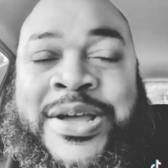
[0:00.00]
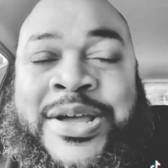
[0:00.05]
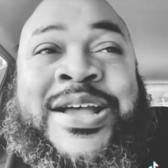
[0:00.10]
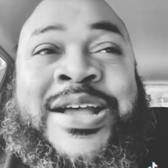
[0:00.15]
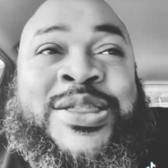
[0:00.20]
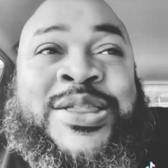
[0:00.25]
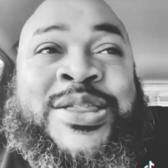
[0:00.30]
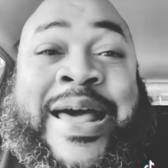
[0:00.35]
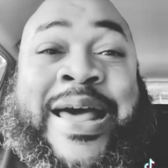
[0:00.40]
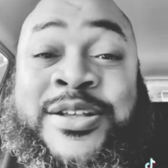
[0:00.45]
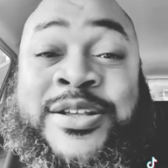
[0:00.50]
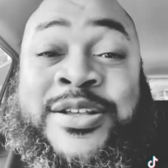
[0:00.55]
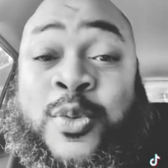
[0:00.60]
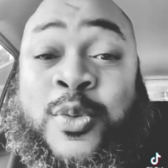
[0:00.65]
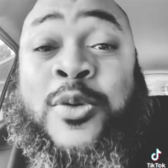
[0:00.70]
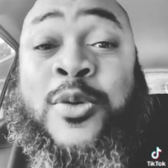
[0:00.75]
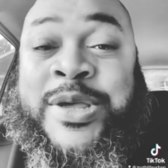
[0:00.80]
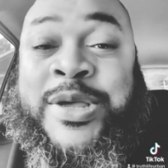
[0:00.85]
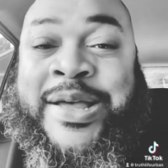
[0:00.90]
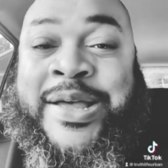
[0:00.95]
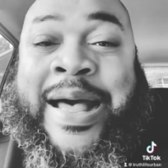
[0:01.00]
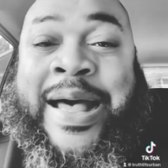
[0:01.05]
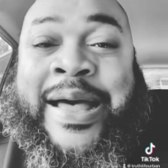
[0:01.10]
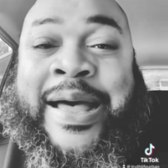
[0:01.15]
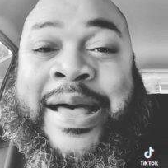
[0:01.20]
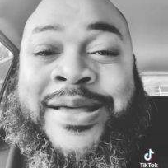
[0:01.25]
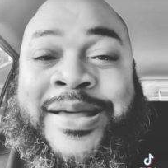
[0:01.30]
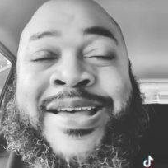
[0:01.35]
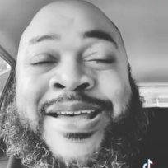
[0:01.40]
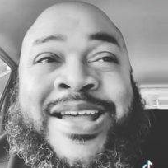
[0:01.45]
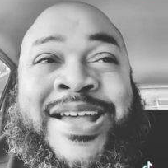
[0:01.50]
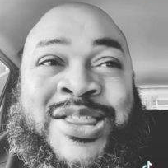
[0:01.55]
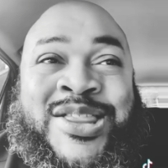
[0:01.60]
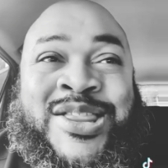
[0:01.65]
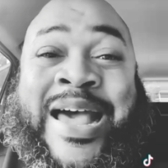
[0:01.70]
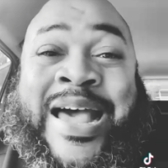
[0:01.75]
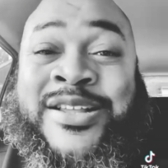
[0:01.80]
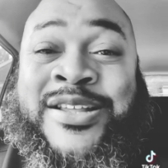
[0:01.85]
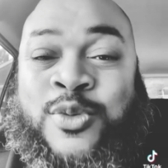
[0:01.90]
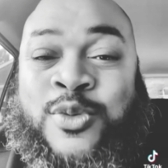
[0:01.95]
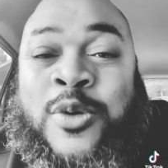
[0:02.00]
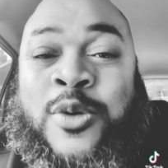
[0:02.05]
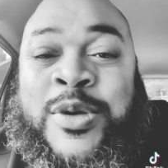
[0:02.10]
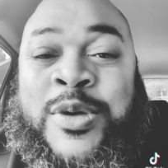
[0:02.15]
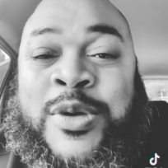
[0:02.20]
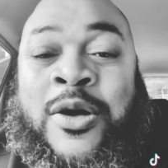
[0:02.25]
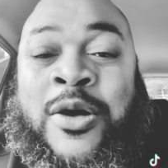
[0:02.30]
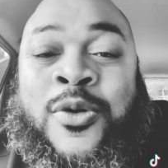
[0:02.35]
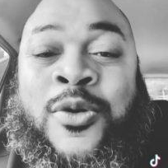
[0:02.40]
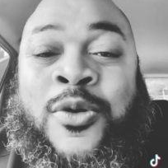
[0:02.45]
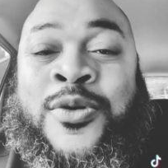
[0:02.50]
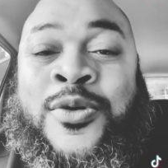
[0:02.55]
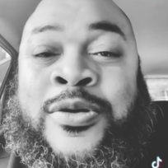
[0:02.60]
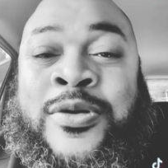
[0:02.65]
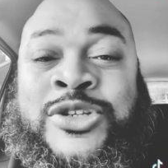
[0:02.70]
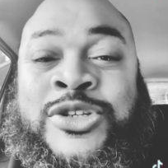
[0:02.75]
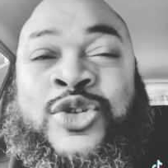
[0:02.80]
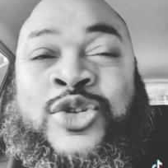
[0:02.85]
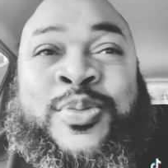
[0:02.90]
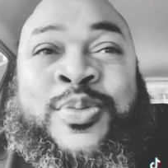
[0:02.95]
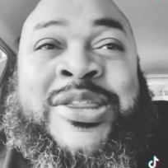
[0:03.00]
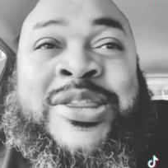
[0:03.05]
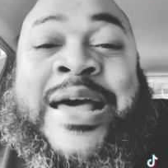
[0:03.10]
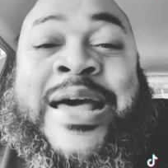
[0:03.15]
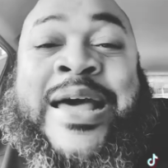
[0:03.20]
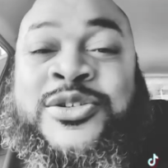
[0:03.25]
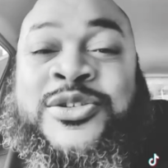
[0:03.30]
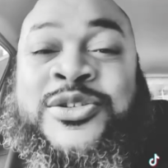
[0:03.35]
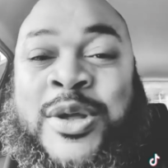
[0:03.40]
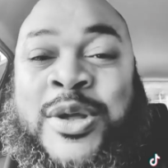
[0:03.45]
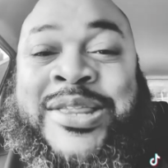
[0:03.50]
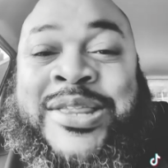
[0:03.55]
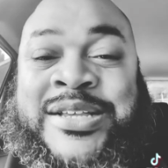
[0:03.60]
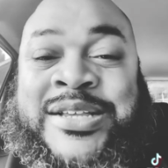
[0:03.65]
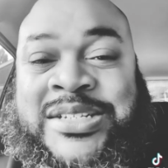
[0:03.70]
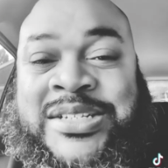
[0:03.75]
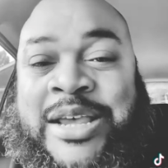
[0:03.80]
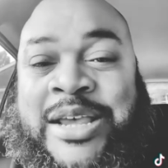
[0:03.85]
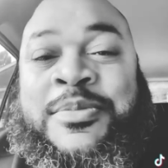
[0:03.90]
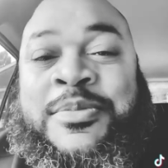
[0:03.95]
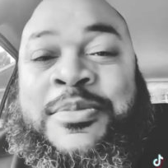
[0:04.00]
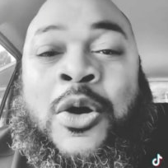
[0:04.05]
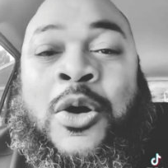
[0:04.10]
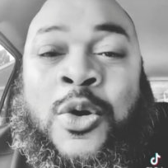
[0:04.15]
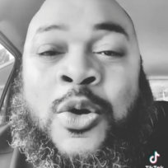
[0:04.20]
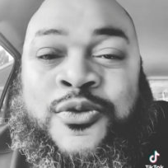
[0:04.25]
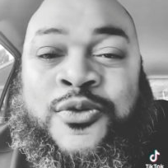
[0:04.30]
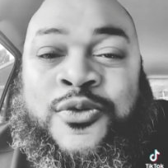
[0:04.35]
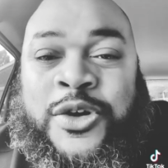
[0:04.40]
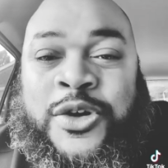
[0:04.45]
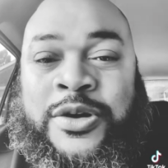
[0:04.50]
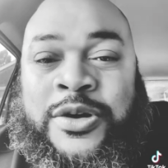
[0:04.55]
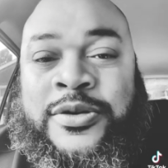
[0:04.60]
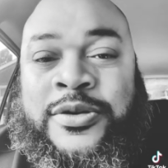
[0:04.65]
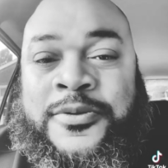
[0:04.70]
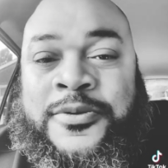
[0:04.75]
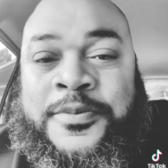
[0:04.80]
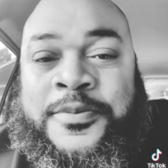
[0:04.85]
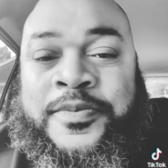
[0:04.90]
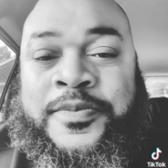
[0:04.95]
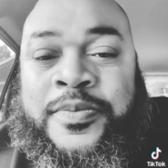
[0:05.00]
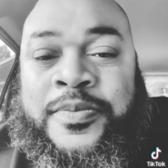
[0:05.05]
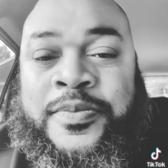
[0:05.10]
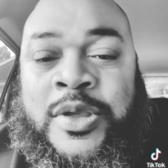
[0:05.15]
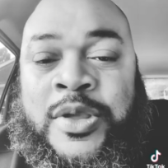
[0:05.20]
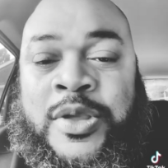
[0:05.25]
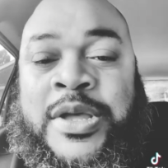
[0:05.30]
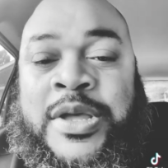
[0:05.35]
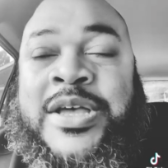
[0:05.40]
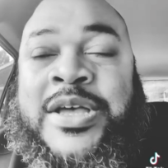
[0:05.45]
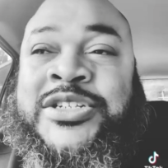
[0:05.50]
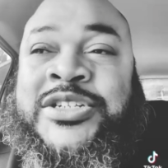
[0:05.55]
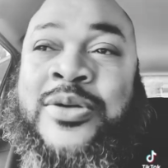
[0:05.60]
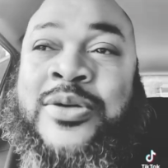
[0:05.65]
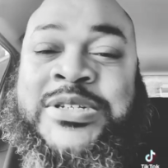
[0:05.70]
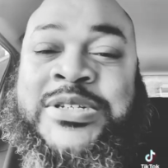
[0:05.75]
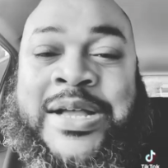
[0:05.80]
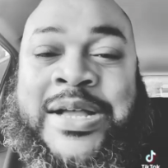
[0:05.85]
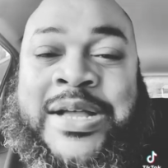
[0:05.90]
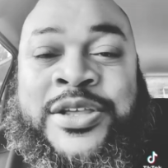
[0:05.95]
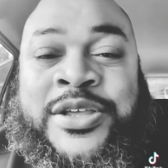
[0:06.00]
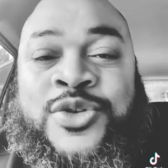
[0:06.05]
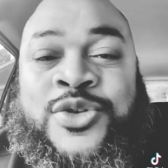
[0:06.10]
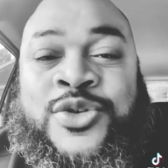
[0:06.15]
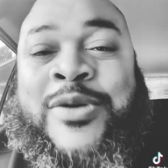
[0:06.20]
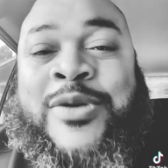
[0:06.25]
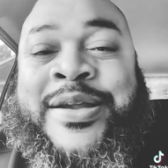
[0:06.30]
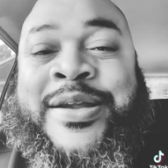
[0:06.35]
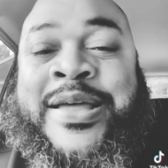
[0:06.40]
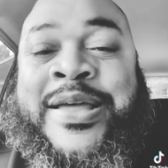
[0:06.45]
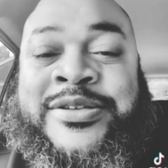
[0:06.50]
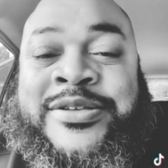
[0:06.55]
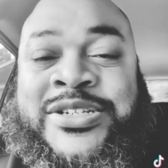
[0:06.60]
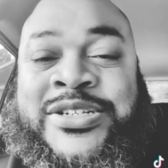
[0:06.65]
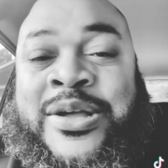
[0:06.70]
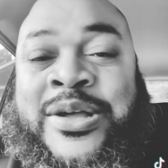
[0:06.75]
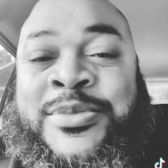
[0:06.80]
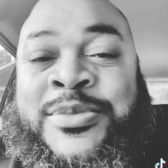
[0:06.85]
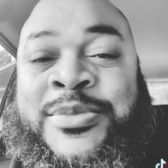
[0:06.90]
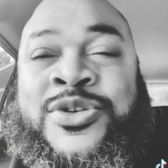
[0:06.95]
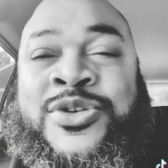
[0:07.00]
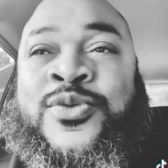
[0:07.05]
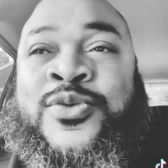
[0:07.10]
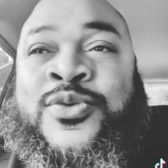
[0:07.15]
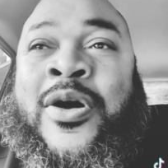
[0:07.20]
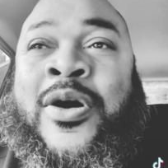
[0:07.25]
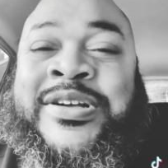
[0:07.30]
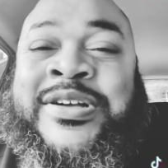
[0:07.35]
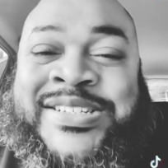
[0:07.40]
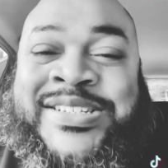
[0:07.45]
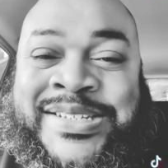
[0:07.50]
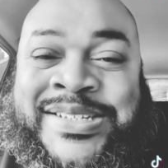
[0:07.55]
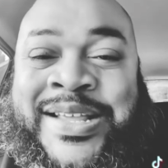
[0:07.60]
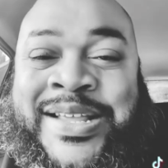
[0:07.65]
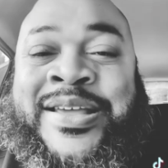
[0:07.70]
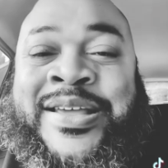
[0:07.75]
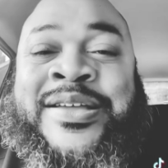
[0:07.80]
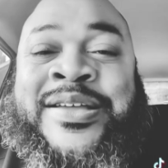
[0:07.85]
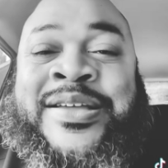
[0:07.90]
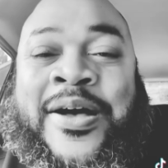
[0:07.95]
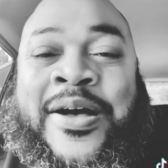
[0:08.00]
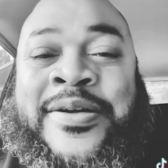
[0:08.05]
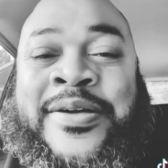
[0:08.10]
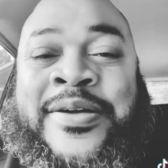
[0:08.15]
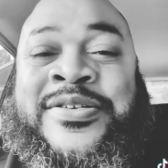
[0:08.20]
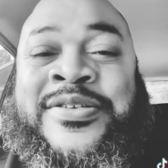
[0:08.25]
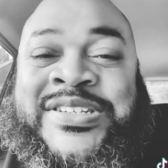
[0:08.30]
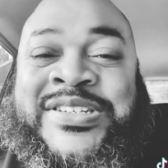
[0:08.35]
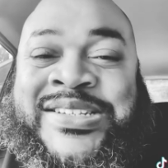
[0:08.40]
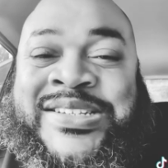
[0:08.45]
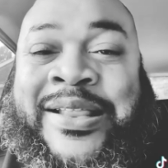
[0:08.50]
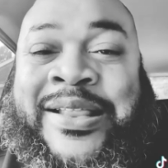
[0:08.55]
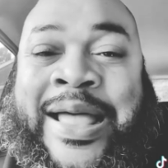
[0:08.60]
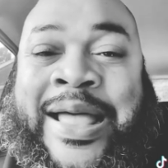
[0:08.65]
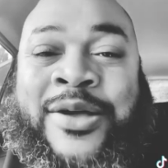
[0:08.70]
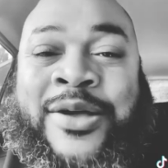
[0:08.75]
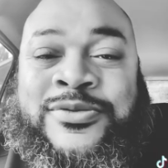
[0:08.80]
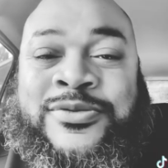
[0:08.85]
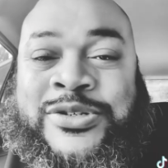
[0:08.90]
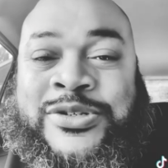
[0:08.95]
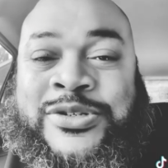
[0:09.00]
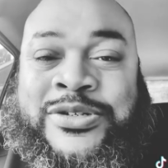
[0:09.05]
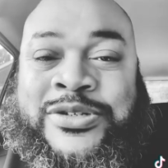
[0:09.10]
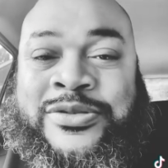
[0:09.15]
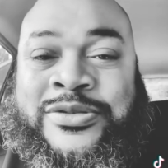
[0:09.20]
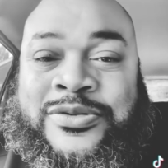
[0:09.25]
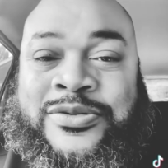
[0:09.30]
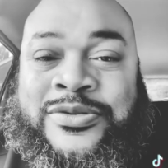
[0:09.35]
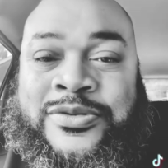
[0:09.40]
And that is what we got. And that is what we hold on to, but that is what they skip over. And so I'm telling you right now, some of you are sitting under sellouts.